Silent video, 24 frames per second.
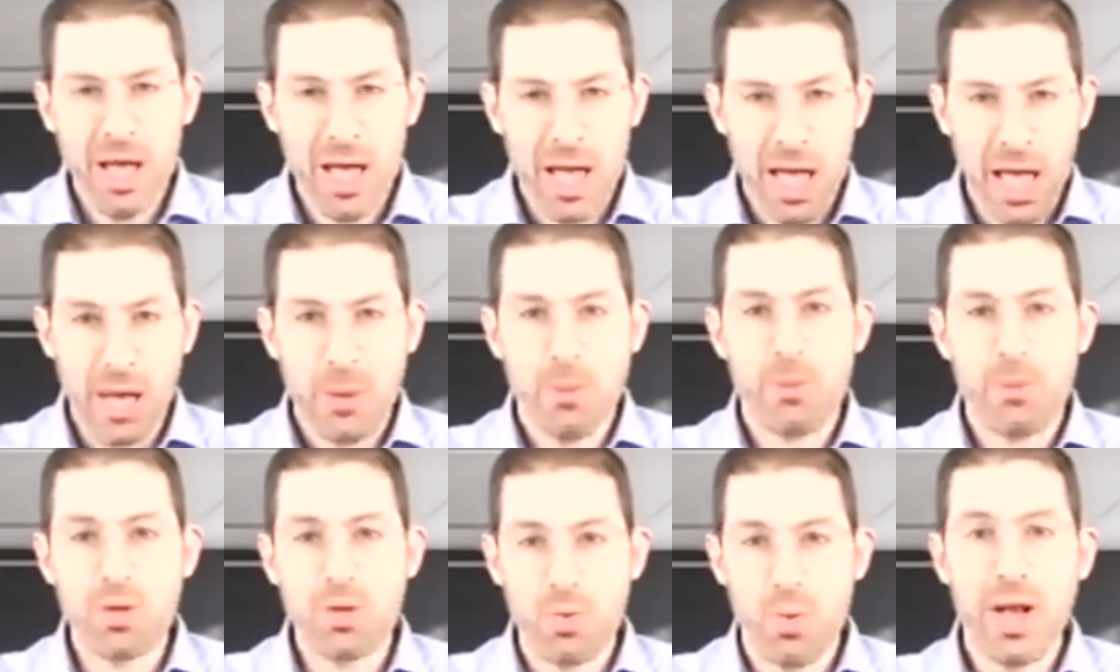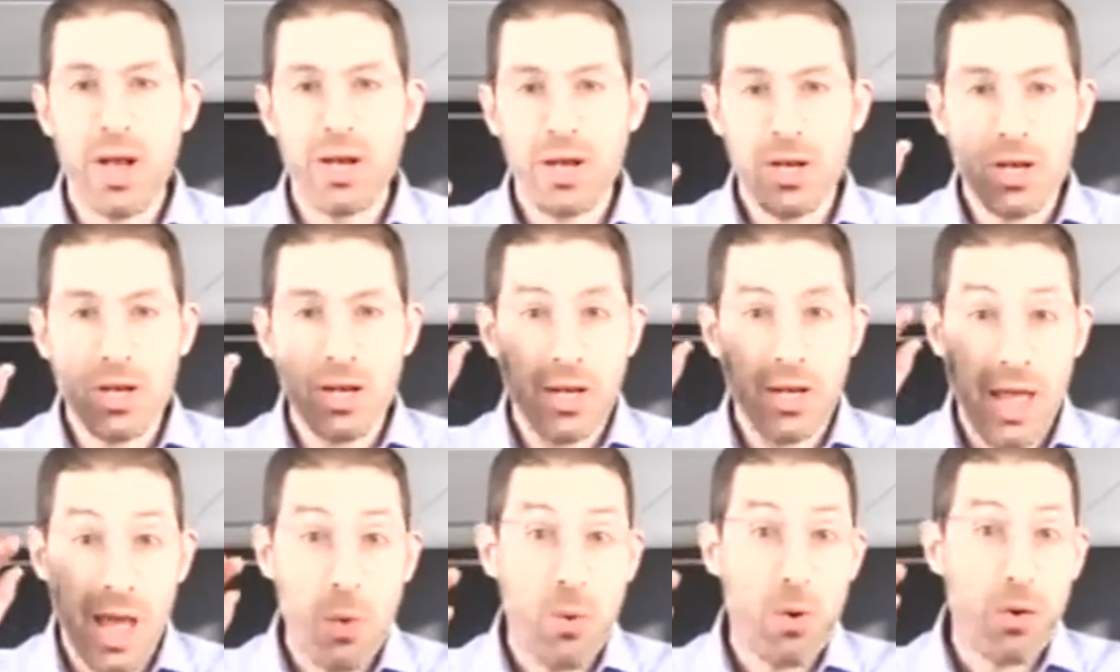It was when
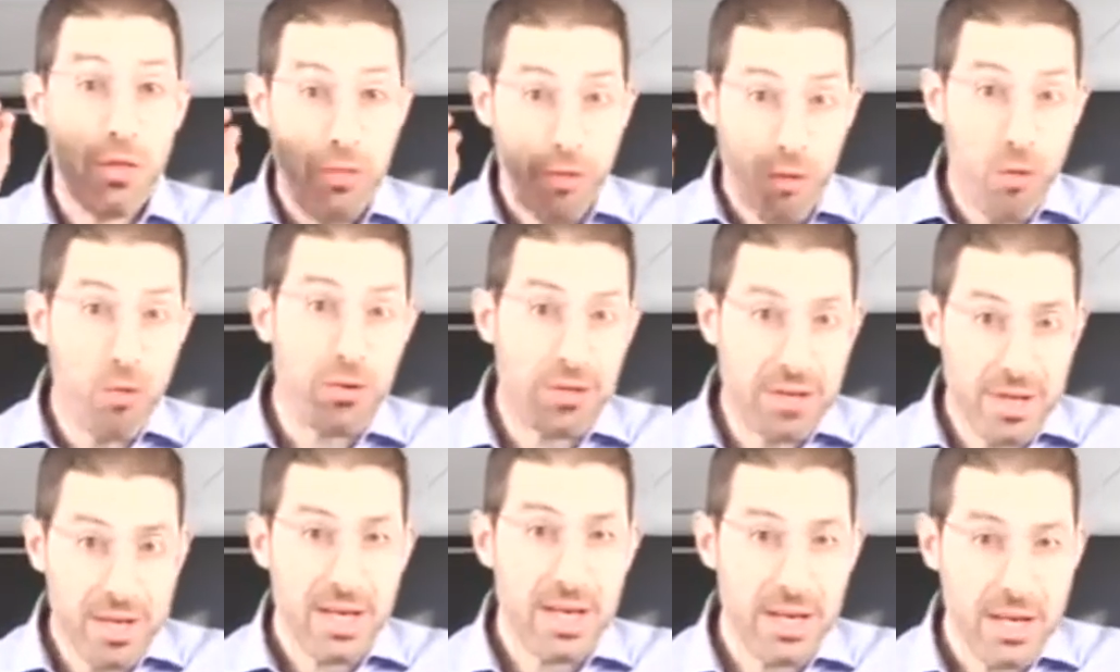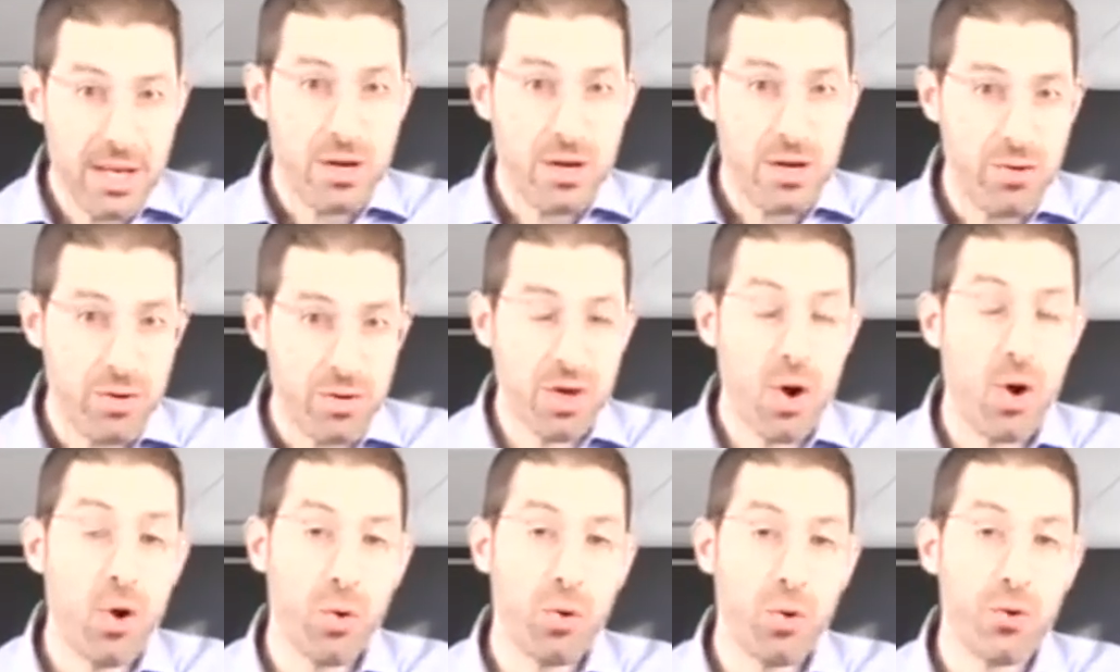they were 13 years
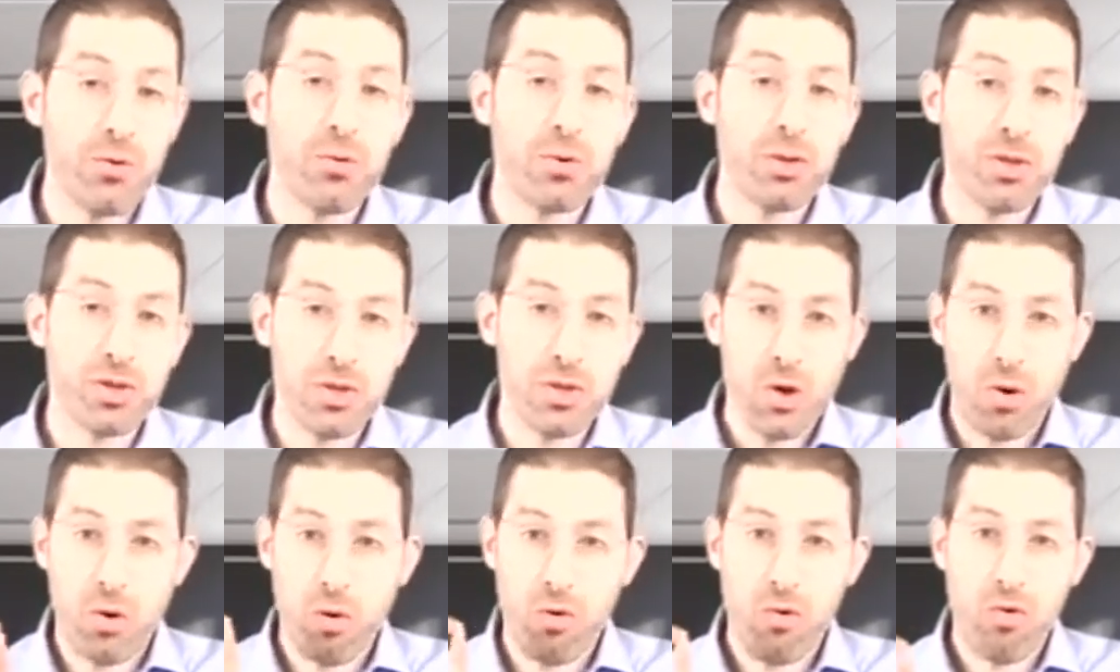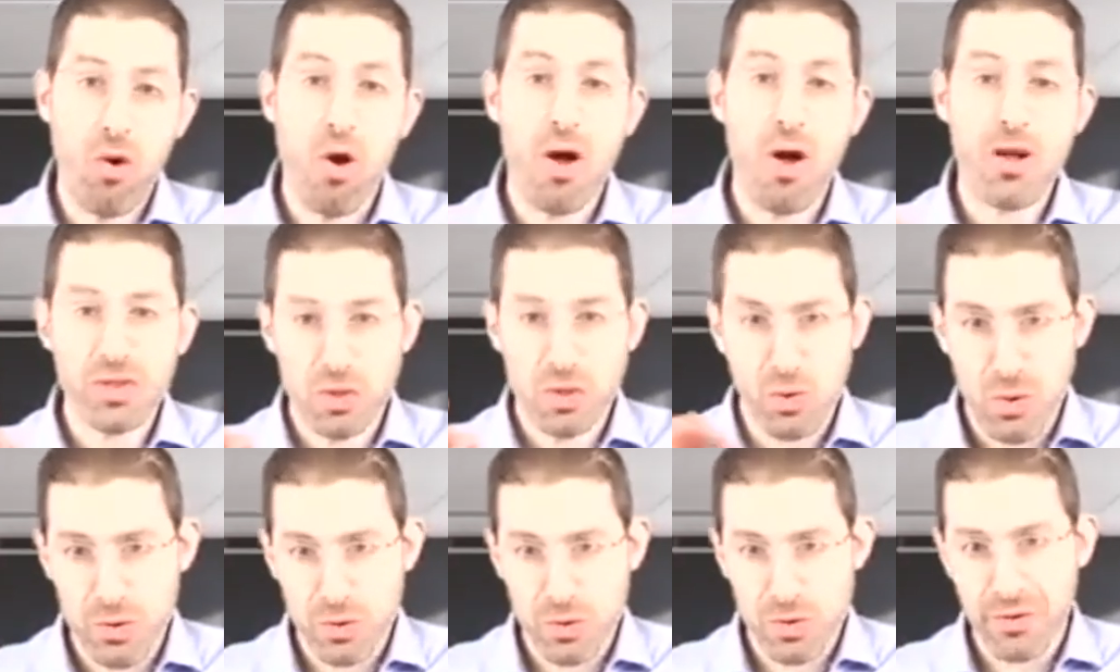old, which is the
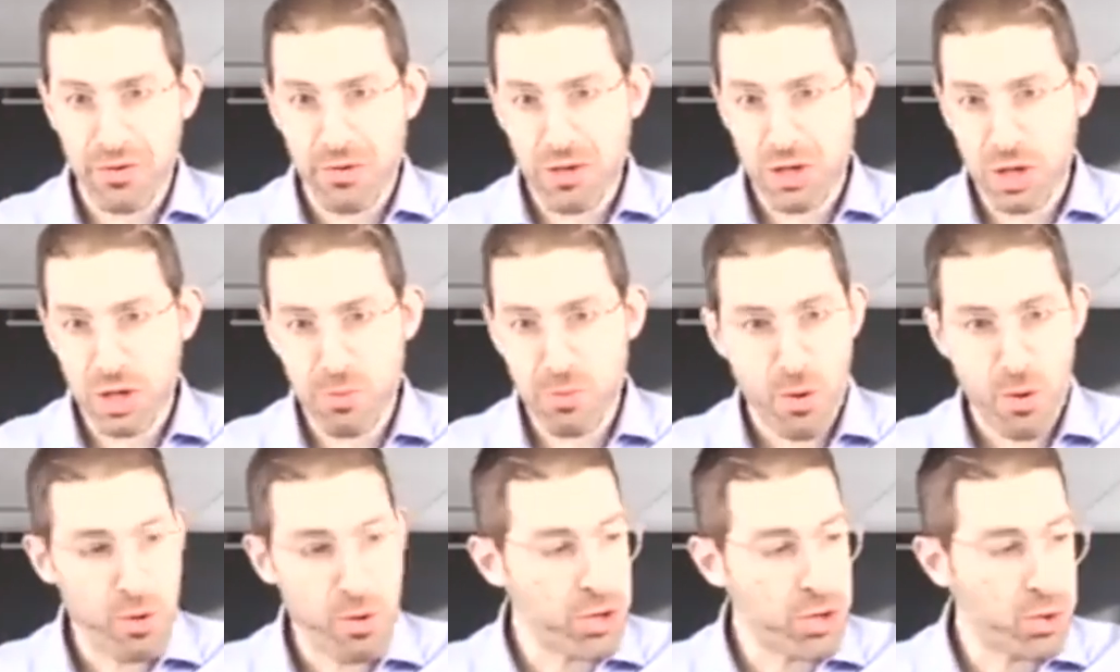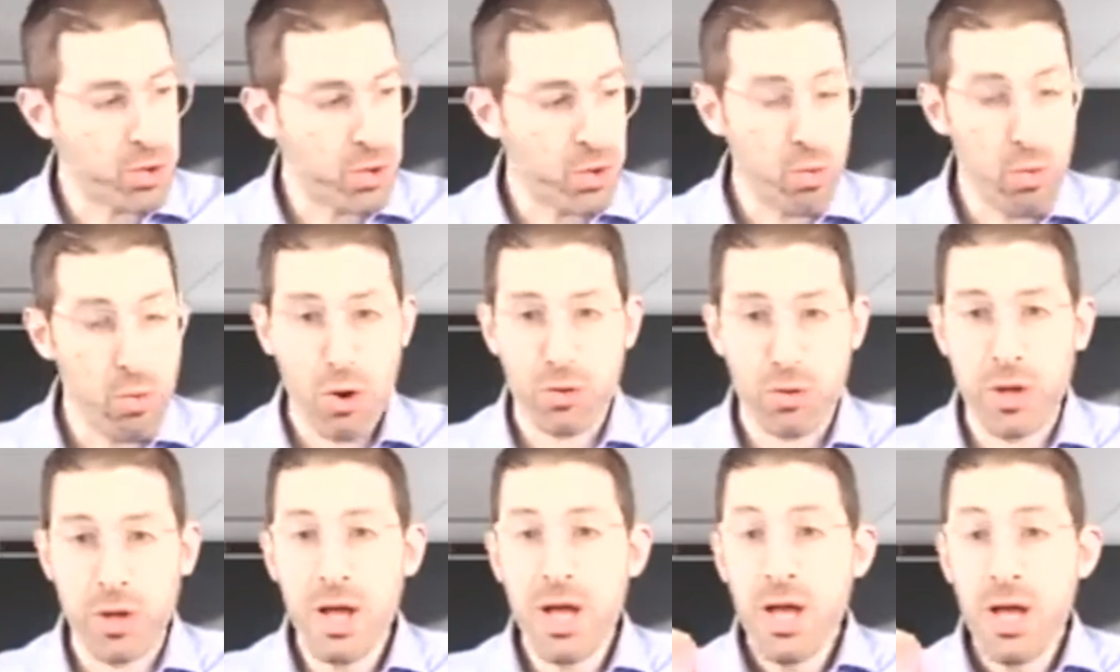crossroads of the spiritual
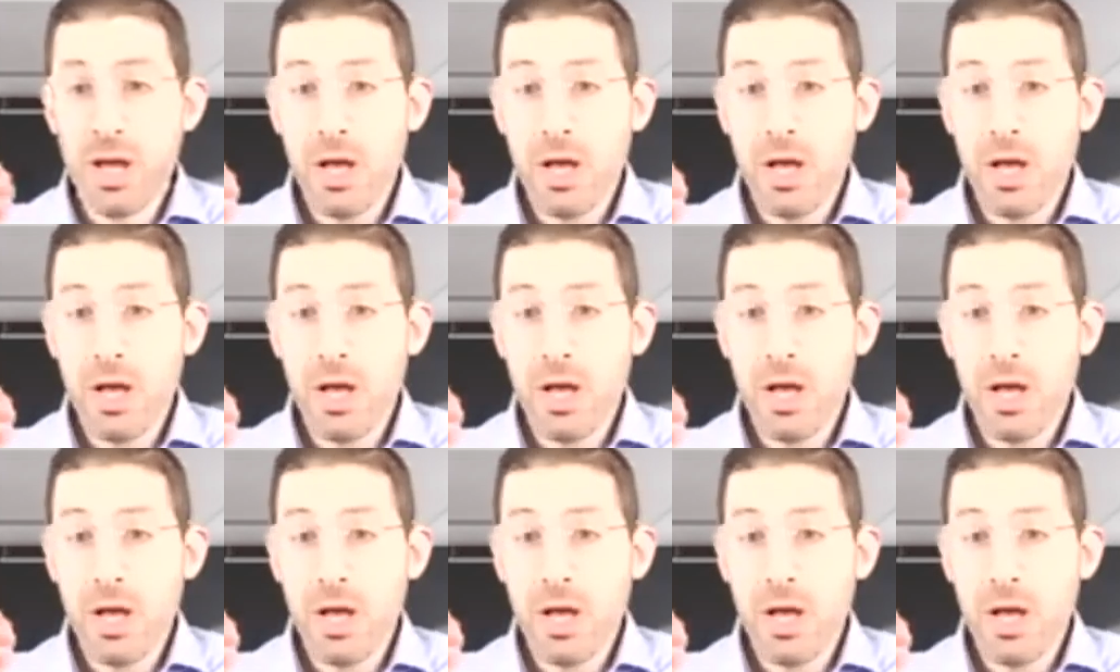world,